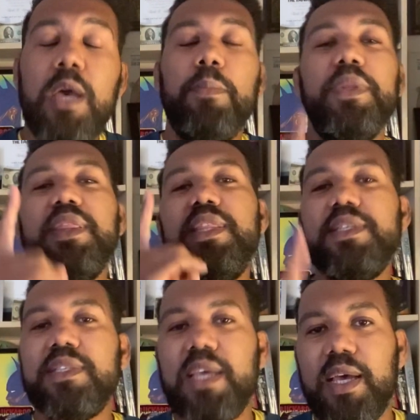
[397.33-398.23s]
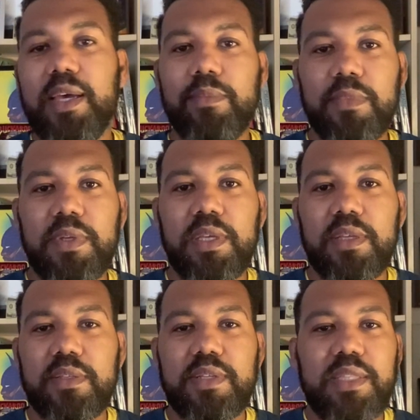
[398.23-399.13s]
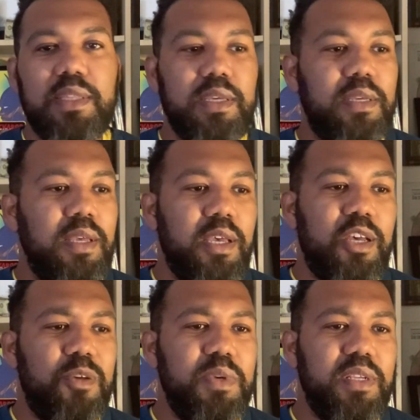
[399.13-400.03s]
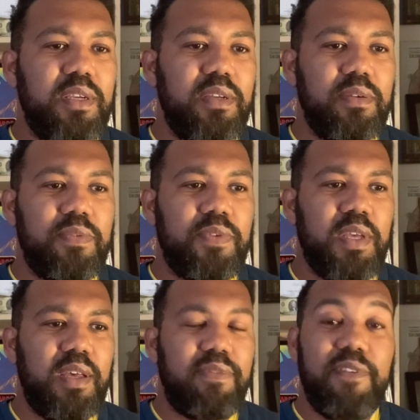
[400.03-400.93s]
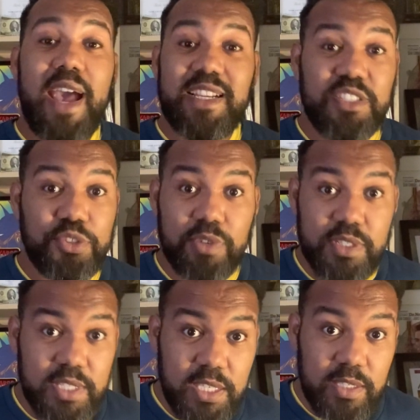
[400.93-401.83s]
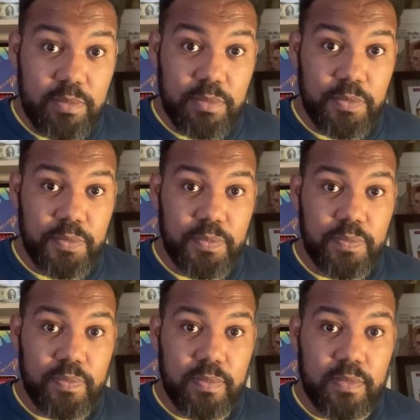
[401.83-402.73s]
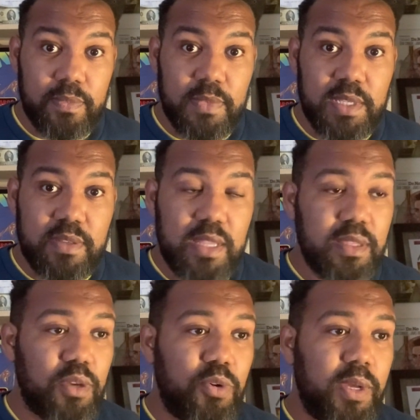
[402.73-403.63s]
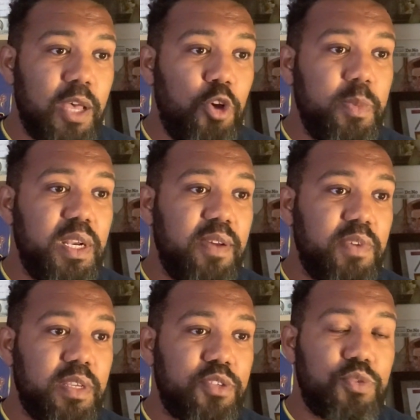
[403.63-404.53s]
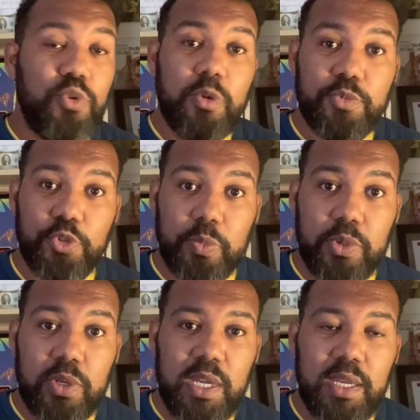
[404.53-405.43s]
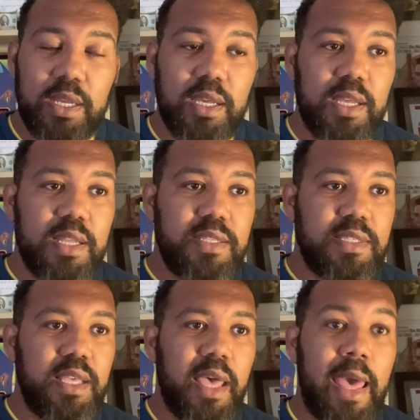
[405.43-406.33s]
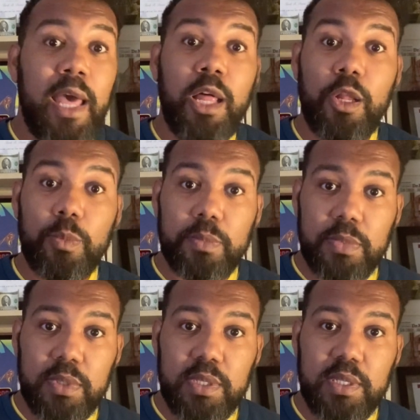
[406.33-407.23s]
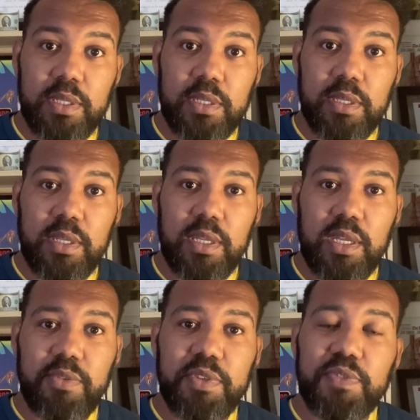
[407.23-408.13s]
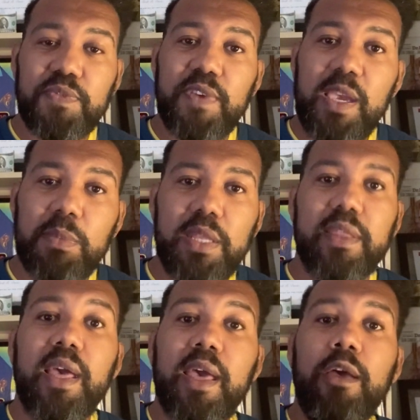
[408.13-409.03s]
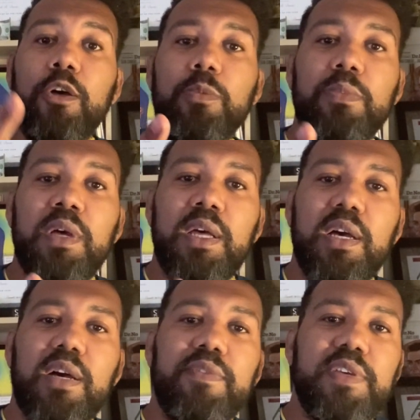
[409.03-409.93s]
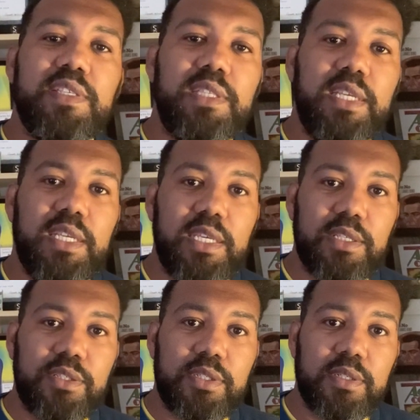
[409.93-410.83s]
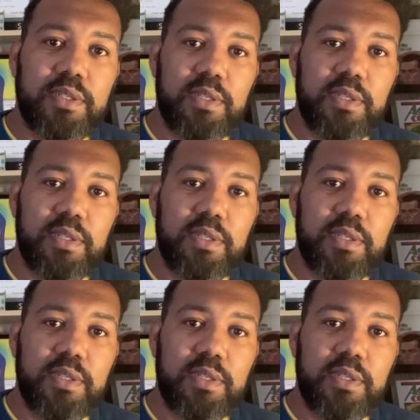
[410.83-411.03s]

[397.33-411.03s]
But this time, it's not the helmet of a fascist regime. It's not the helmet of a stormtrooper. It's the helm of his family, the helm of his lineage.